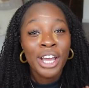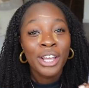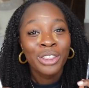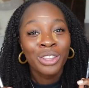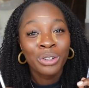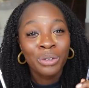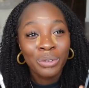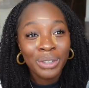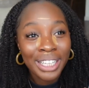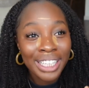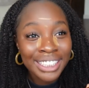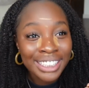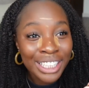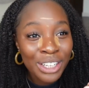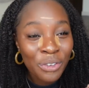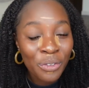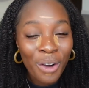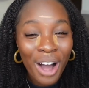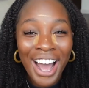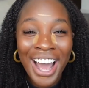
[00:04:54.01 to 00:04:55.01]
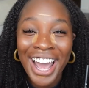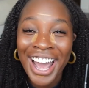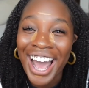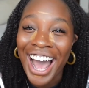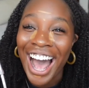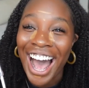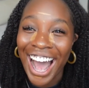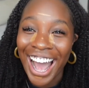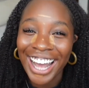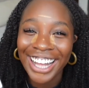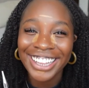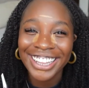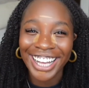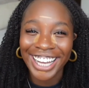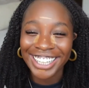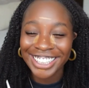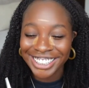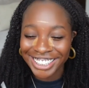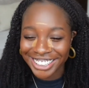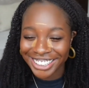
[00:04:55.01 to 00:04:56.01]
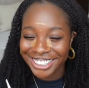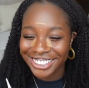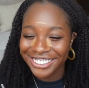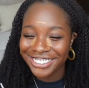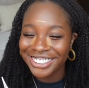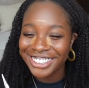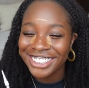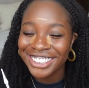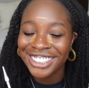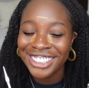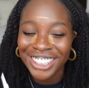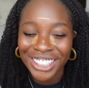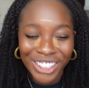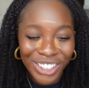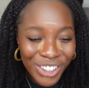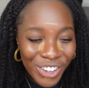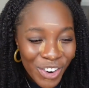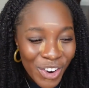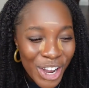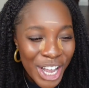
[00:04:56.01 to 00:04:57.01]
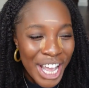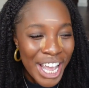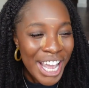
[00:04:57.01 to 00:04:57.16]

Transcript: The reason why I like to use 2